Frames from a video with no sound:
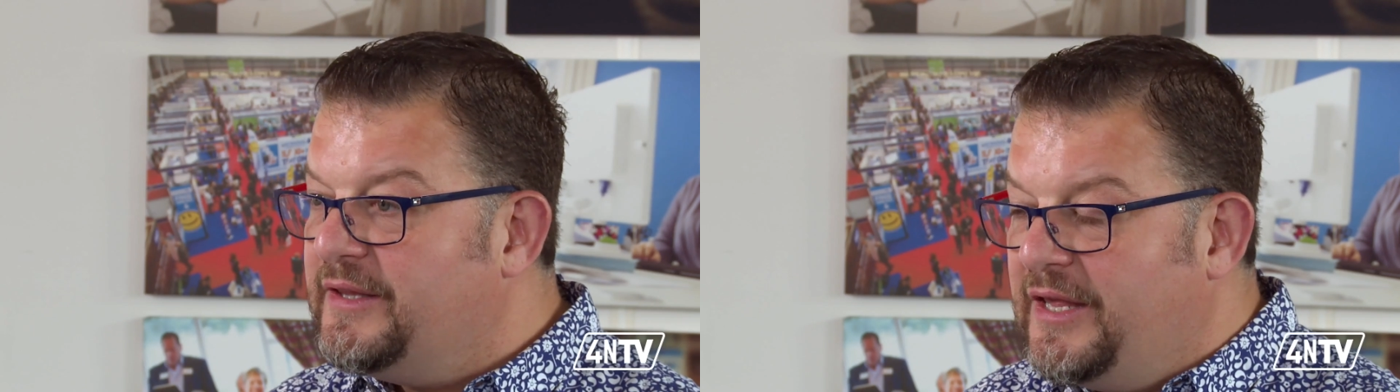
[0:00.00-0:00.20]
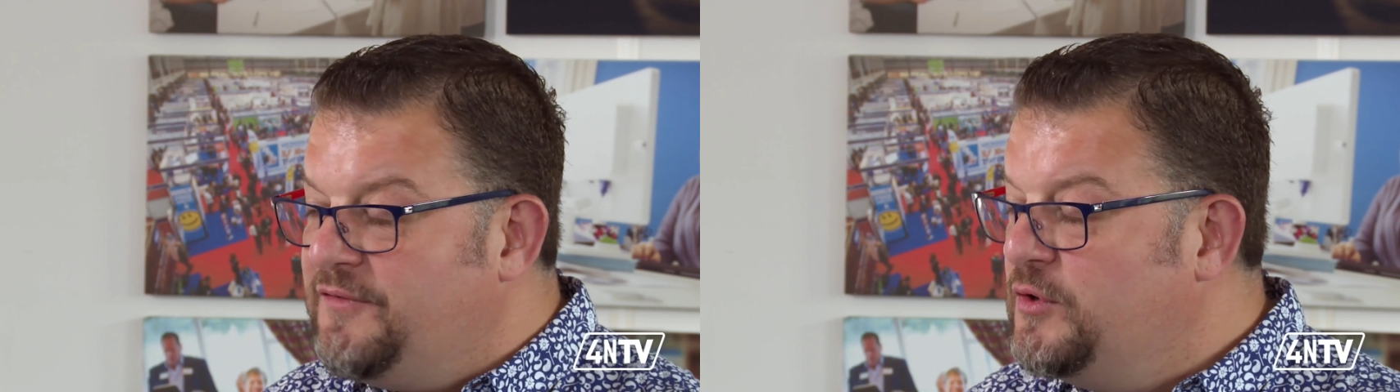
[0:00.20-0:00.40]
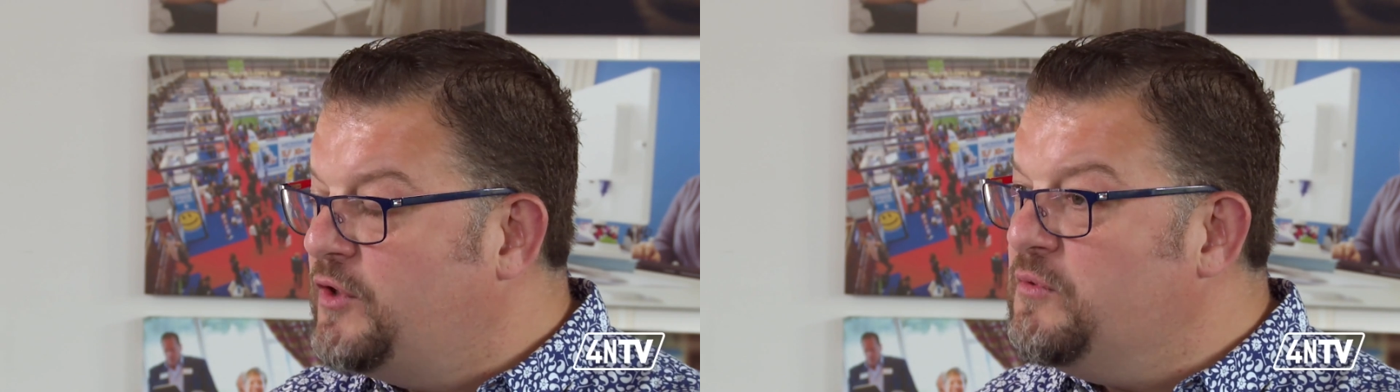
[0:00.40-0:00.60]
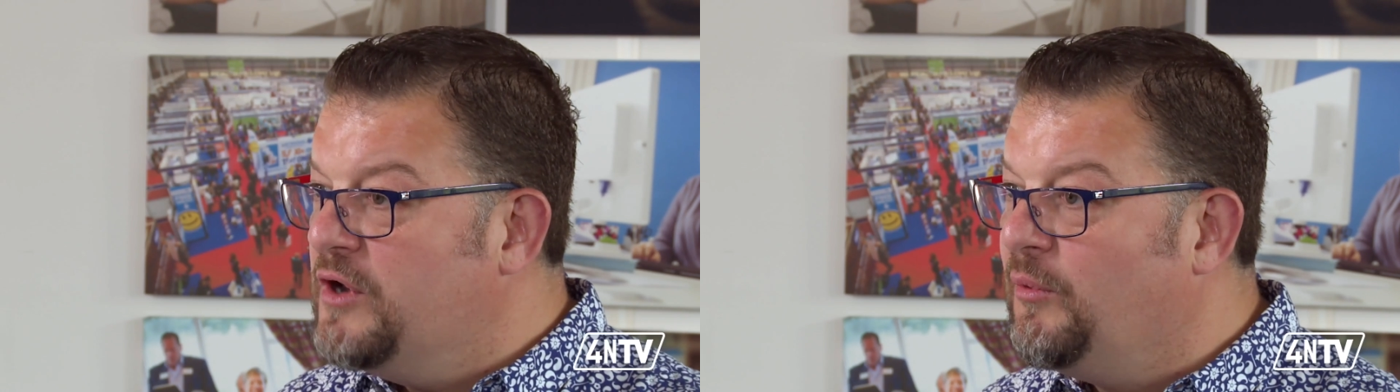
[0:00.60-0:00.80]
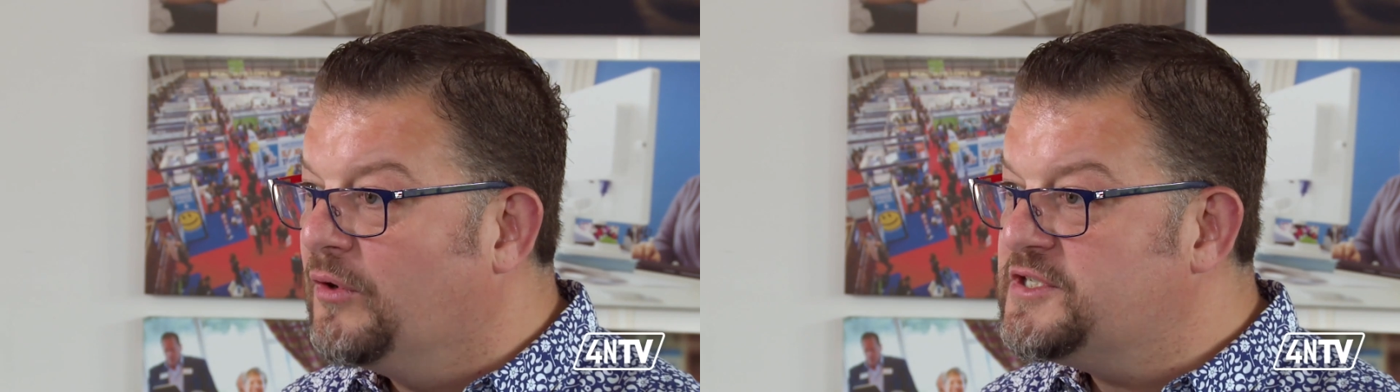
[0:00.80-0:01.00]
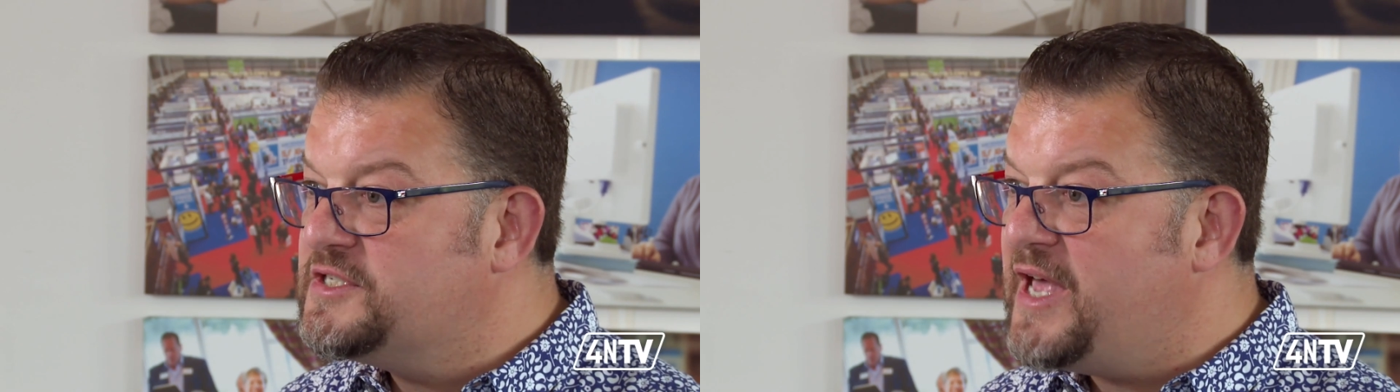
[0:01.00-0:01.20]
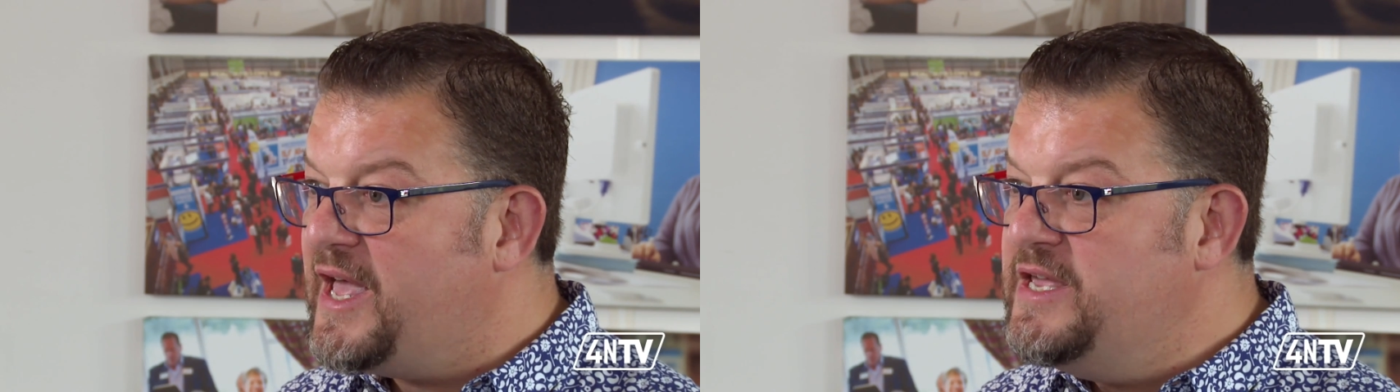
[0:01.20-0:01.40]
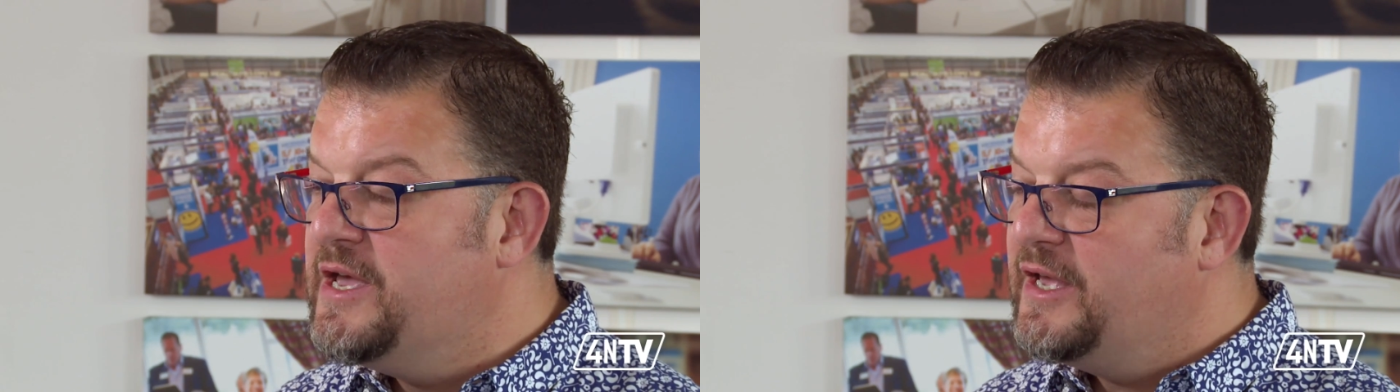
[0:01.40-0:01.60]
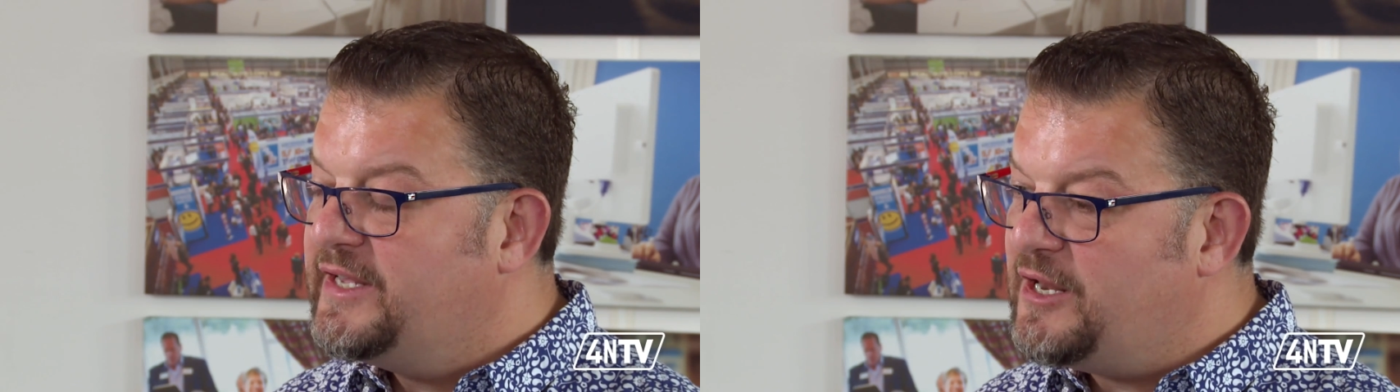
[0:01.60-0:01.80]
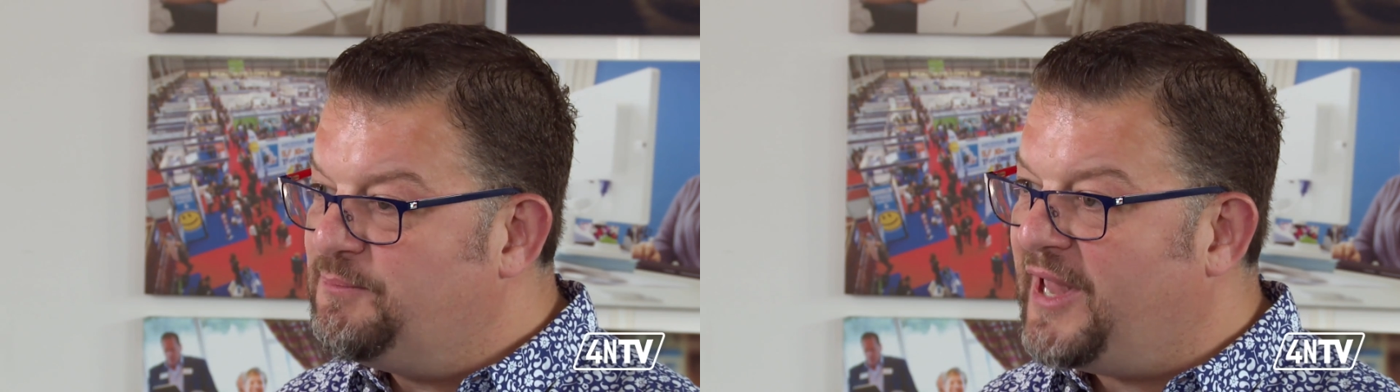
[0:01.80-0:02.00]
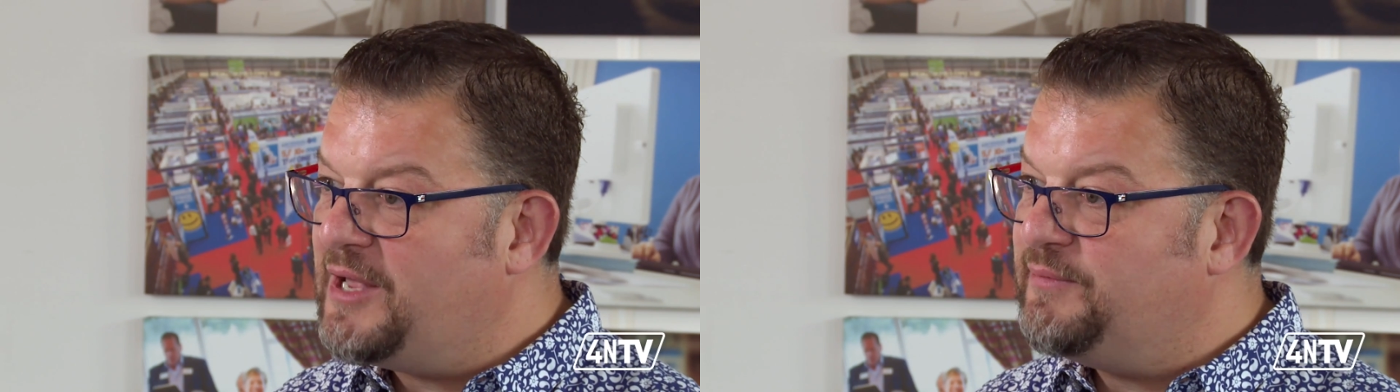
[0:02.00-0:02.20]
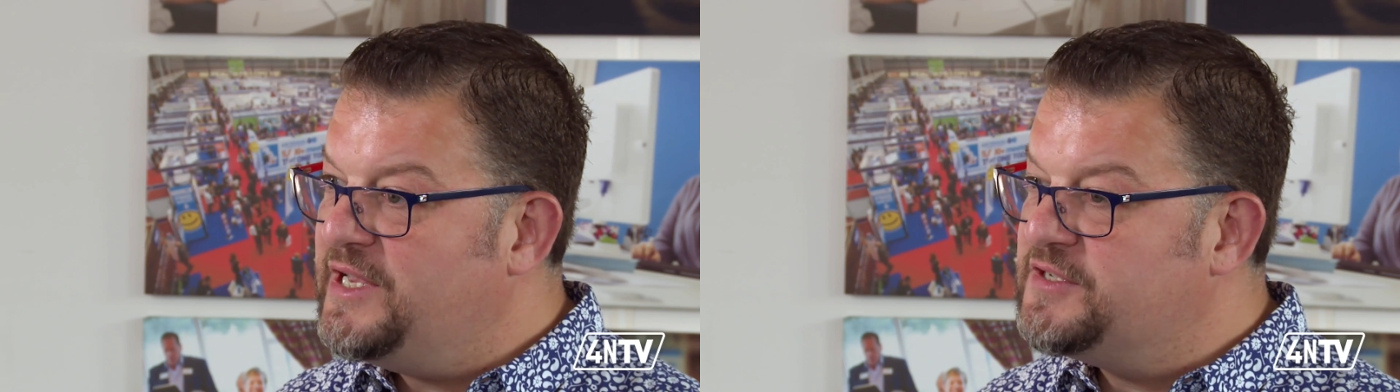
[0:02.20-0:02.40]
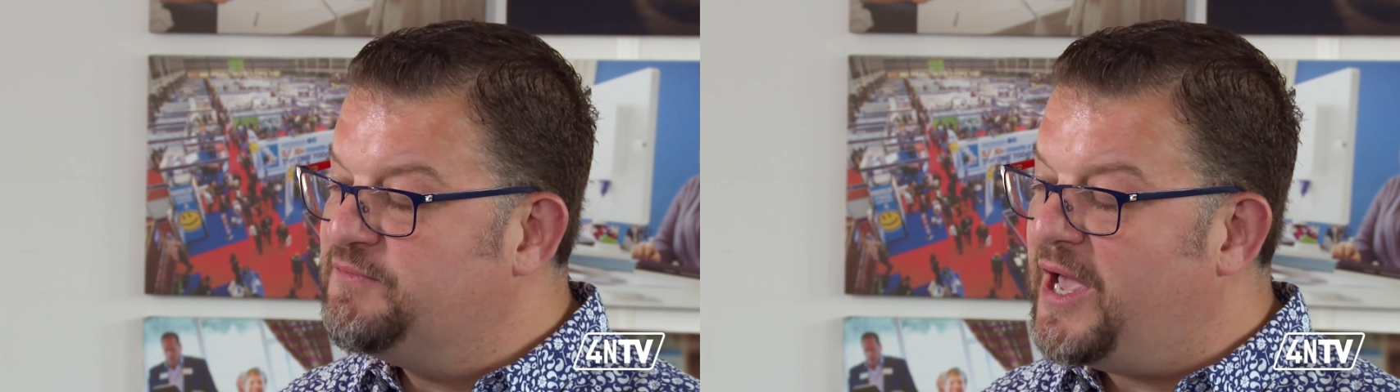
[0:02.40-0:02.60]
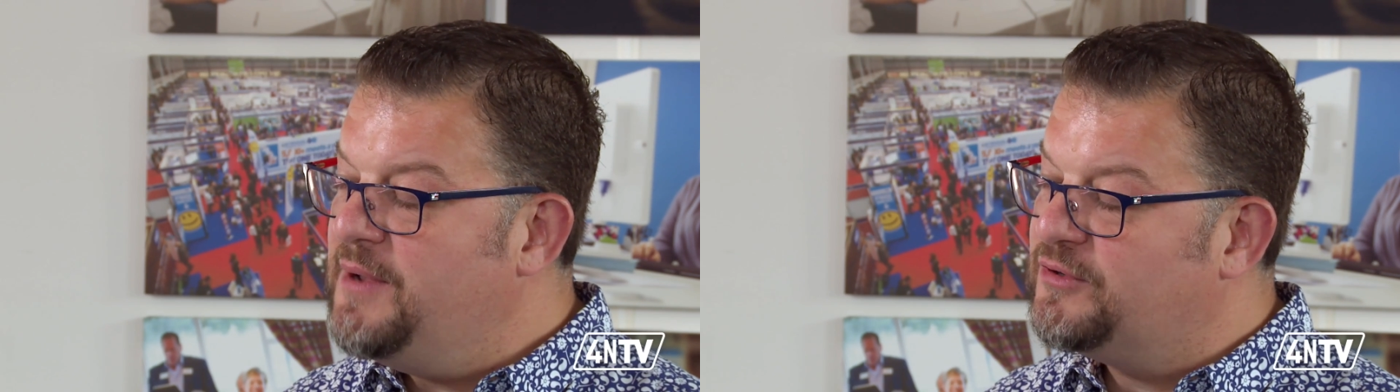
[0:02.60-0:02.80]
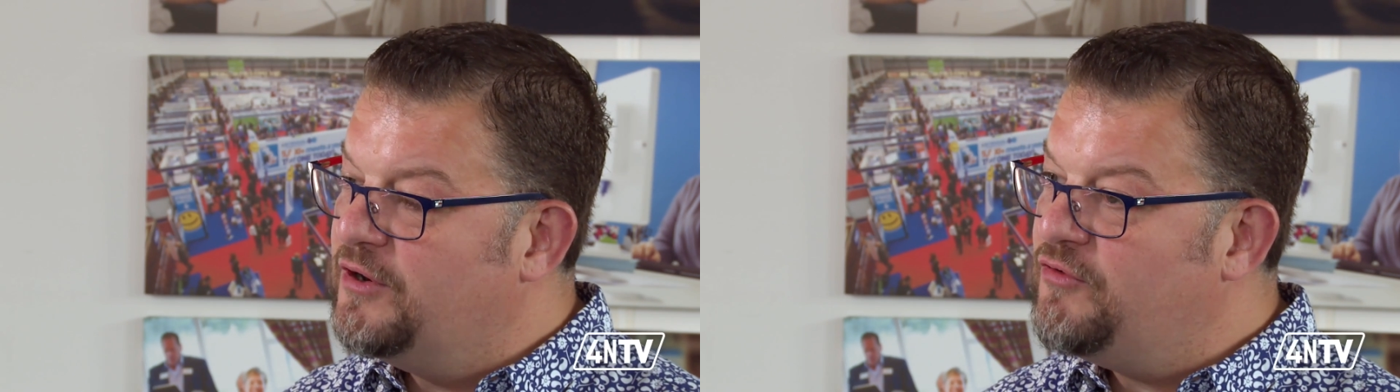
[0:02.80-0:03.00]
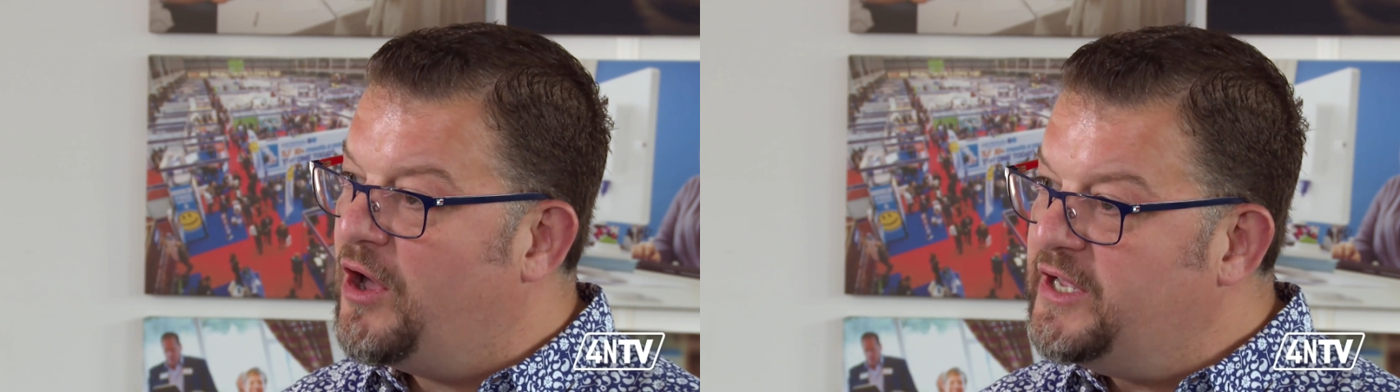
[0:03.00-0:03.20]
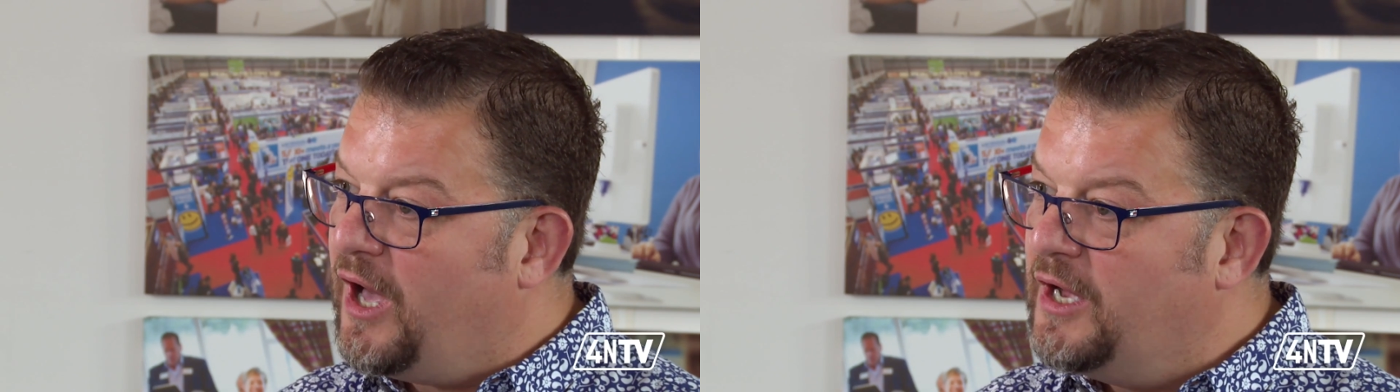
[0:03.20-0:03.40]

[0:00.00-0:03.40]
If you don't know what to say, get a blank piece of paper and write,